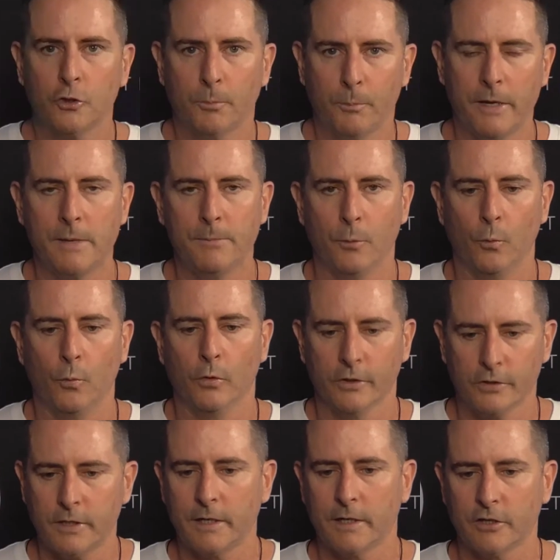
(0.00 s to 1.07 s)
people
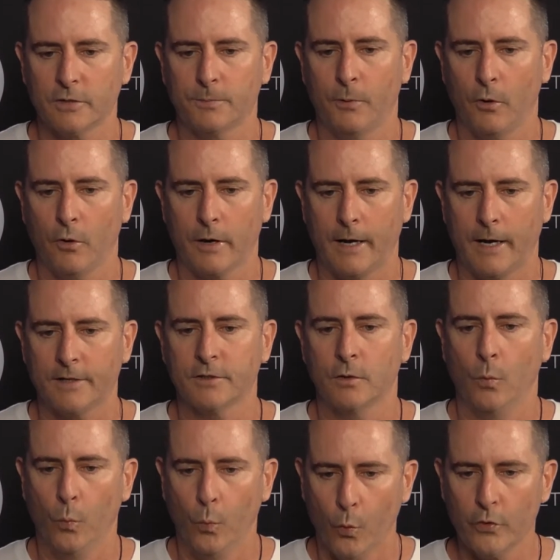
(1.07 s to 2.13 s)
listening to this podcast
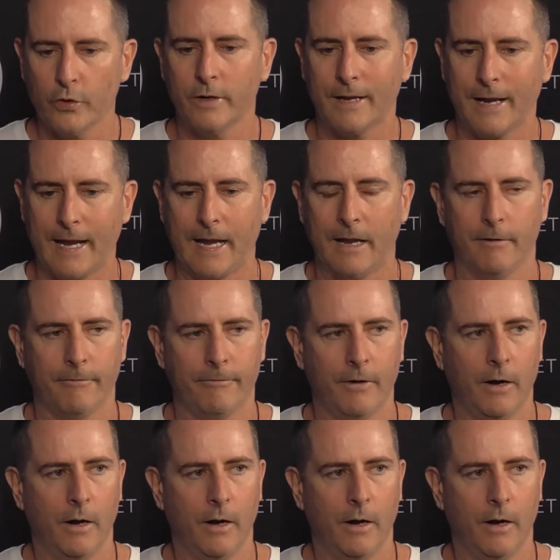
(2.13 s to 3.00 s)
wouldn't have